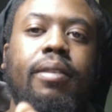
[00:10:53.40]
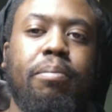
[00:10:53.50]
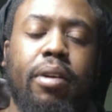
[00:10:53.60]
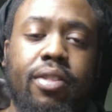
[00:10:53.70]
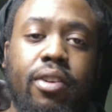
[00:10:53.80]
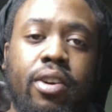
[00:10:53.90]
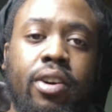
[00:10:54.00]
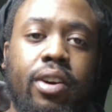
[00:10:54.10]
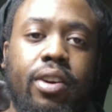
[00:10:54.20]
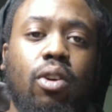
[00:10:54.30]

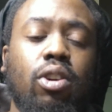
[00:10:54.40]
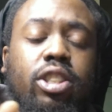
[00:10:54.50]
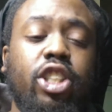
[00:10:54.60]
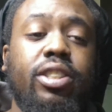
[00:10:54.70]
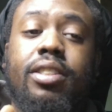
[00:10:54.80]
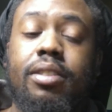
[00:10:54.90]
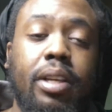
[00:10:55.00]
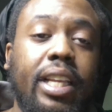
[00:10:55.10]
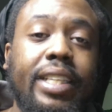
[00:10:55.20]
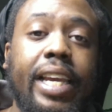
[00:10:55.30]
Brotherhood, or just
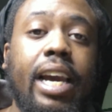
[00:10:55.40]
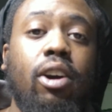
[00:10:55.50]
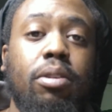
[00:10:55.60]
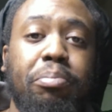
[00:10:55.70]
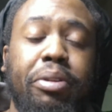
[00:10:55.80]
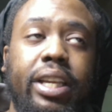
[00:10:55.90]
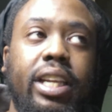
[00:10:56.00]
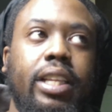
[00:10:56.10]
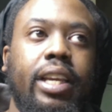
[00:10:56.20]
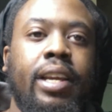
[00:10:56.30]
take out
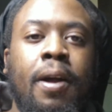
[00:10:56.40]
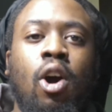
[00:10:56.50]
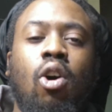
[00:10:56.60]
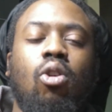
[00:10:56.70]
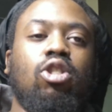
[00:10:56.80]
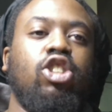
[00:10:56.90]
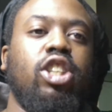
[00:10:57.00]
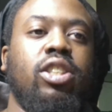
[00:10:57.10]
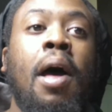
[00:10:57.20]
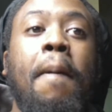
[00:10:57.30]
completely, or
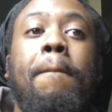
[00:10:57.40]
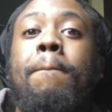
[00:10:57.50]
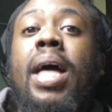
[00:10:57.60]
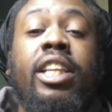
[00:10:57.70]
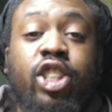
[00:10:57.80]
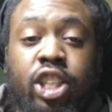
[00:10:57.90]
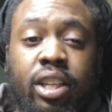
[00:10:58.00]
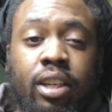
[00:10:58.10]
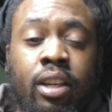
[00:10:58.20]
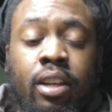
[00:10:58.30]
just
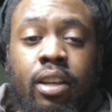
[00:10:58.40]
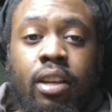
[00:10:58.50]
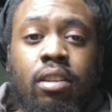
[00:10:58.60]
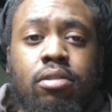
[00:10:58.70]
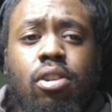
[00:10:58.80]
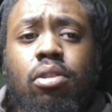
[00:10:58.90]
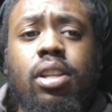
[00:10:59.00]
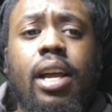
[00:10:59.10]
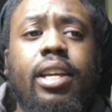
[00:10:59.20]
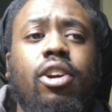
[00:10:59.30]
mention. So
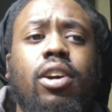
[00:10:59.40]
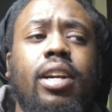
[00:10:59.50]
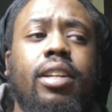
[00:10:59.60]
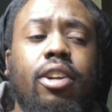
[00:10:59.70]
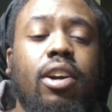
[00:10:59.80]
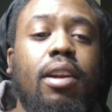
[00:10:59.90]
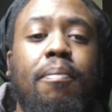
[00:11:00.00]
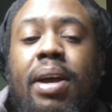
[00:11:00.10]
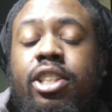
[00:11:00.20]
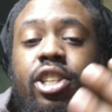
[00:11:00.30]
like they're gonna
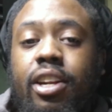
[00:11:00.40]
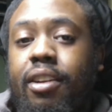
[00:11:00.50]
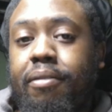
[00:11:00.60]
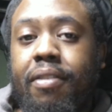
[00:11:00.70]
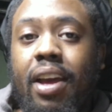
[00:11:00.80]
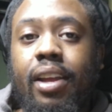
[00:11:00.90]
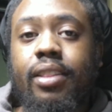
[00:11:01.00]
mention an event